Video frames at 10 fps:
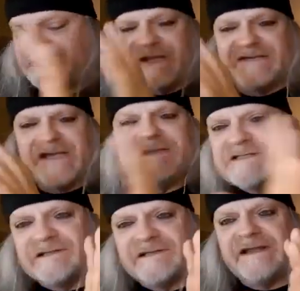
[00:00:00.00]
It's
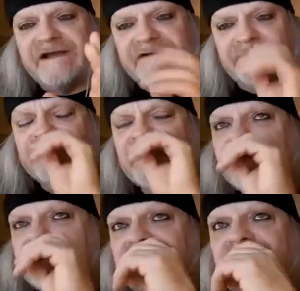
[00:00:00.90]
instantly there,
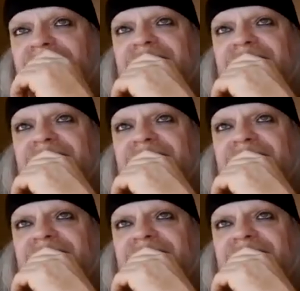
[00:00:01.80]
and